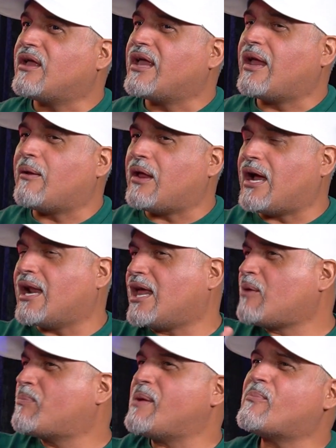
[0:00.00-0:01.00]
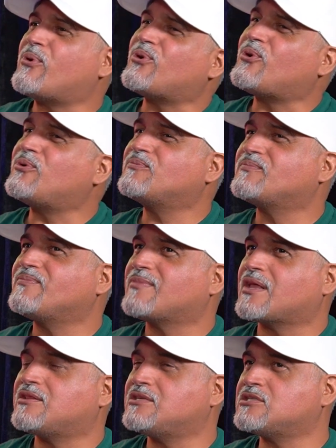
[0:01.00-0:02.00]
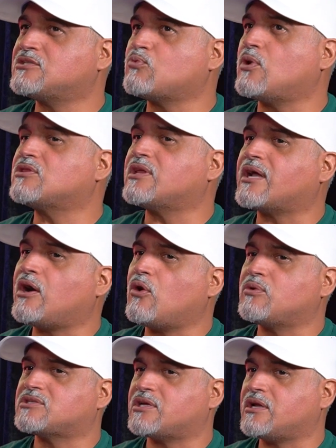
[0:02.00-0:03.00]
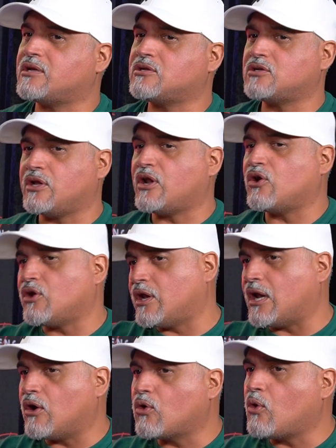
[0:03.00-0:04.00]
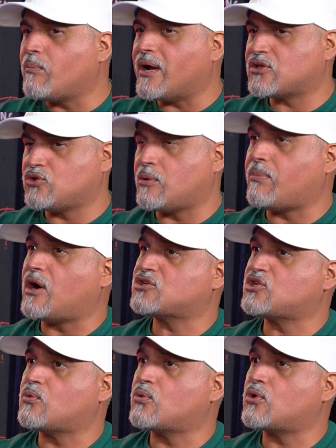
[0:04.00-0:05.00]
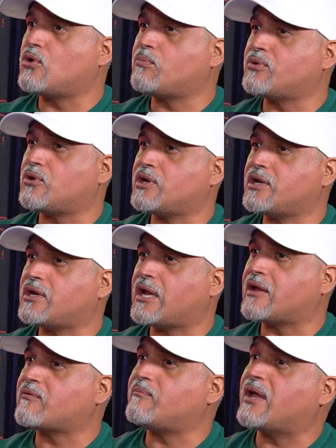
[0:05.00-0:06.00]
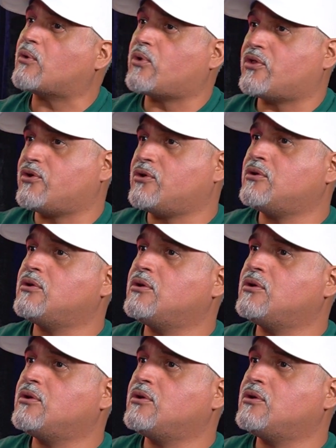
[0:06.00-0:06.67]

And a lot of people, this is one thing I always say, and I'll go back to the boxing world, Piolín, like Mayweather.